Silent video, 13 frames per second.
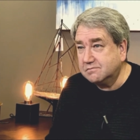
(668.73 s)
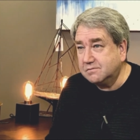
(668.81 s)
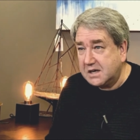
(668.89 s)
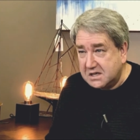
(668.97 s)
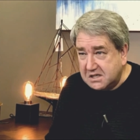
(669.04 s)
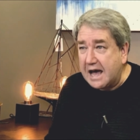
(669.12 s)

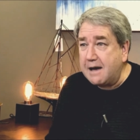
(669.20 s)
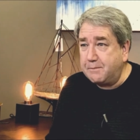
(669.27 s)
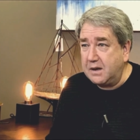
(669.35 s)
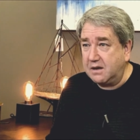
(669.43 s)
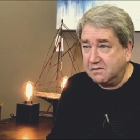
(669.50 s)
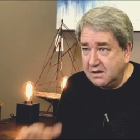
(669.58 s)
He's
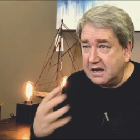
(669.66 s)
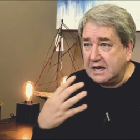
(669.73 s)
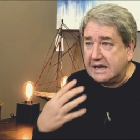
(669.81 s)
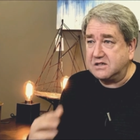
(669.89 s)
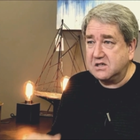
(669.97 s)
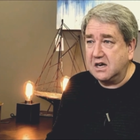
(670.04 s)
happy that he
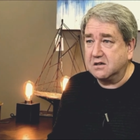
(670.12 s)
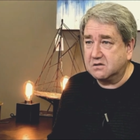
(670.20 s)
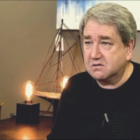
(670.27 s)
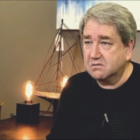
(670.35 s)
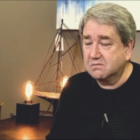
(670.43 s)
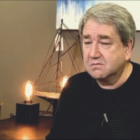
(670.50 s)
gets
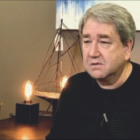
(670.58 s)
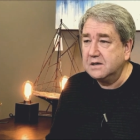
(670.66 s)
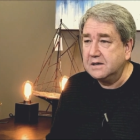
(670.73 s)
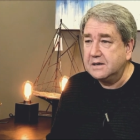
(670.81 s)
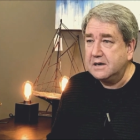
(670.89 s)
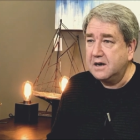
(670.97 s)
us.
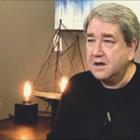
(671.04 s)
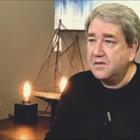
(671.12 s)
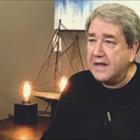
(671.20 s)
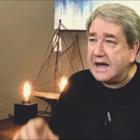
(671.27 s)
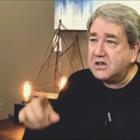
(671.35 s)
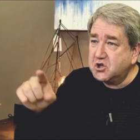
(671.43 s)

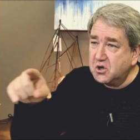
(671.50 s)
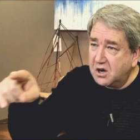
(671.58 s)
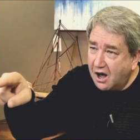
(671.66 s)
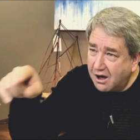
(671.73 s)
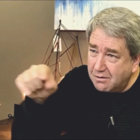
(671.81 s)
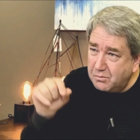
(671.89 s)
That should
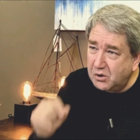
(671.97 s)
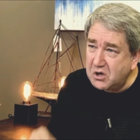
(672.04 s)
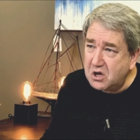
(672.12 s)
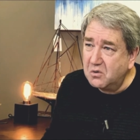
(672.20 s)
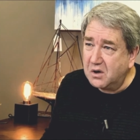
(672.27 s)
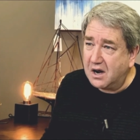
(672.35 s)
humble
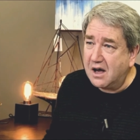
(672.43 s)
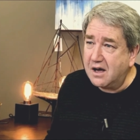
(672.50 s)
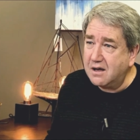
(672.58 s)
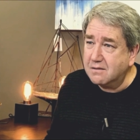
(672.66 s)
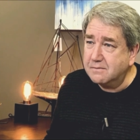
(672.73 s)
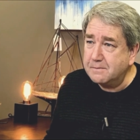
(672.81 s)
you and
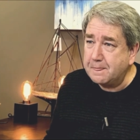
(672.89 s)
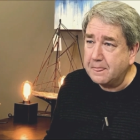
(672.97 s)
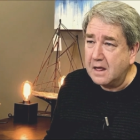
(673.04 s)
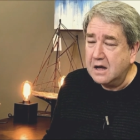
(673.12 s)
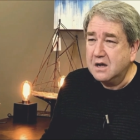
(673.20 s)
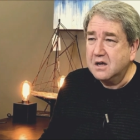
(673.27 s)
I.
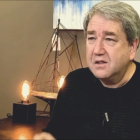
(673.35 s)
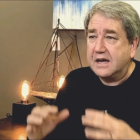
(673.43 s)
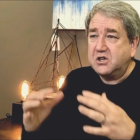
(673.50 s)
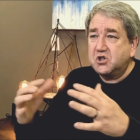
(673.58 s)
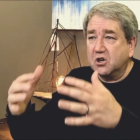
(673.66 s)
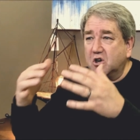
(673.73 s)

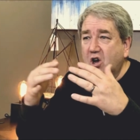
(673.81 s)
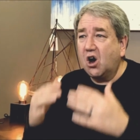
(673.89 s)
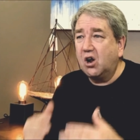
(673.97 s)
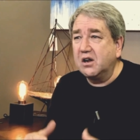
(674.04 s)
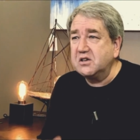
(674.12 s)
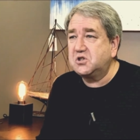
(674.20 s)
That should
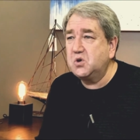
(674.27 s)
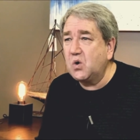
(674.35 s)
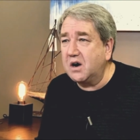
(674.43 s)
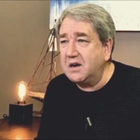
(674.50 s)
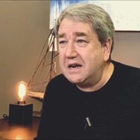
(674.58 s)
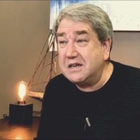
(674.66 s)
call us to
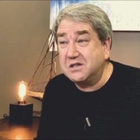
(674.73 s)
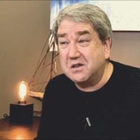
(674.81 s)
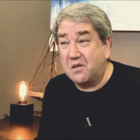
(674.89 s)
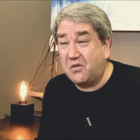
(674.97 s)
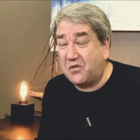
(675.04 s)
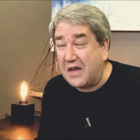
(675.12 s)
our knees
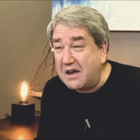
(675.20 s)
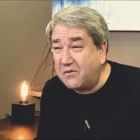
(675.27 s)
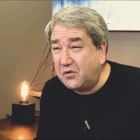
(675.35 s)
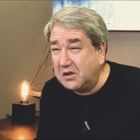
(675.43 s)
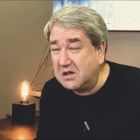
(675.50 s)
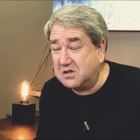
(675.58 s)
in
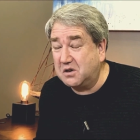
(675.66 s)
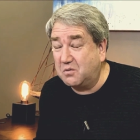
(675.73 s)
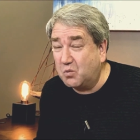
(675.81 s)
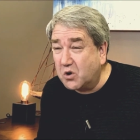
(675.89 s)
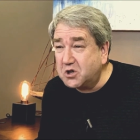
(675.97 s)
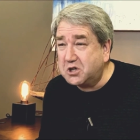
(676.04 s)
thankfulness and
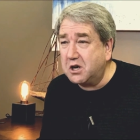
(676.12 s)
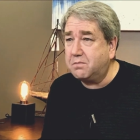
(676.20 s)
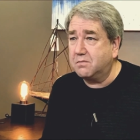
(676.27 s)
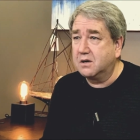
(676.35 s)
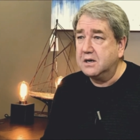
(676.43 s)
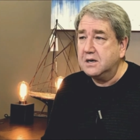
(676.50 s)
worship.
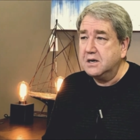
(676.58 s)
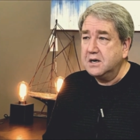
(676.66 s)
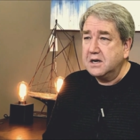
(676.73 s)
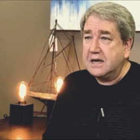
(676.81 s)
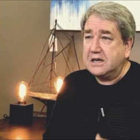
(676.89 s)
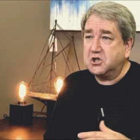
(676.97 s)

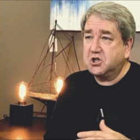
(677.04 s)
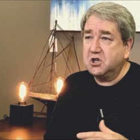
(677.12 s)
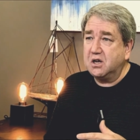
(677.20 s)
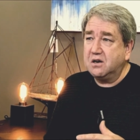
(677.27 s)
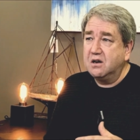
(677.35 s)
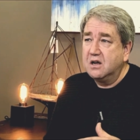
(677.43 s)
It
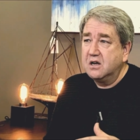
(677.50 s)
should